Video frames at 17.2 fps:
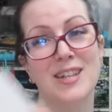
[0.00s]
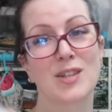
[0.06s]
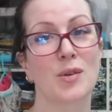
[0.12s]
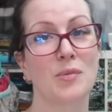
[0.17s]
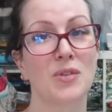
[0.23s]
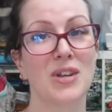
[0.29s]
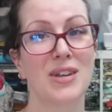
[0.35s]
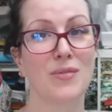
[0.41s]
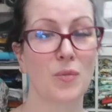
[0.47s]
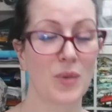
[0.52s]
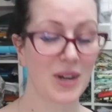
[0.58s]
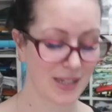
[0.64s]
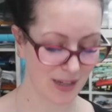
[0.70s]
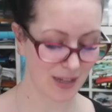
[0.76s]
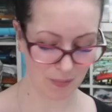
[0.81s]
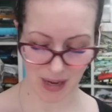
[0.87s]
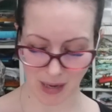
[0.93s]
so I'm not even
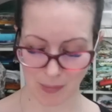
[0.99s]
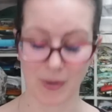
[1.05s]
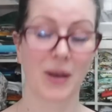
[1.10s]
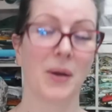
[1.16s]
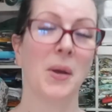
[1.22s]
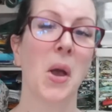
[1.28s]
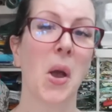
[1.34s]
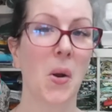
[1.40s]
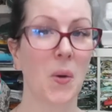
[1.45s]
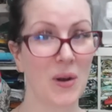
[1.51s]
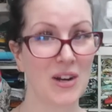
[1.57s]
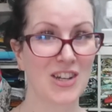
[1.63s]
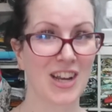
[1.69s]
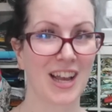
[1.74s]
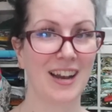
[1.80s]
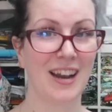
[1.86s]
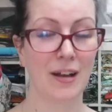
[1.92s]
wasting paper,
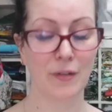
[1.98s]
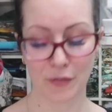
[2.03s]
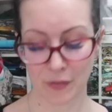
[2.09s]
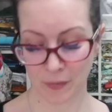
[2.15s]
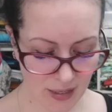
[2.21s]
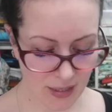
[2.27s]
which I love.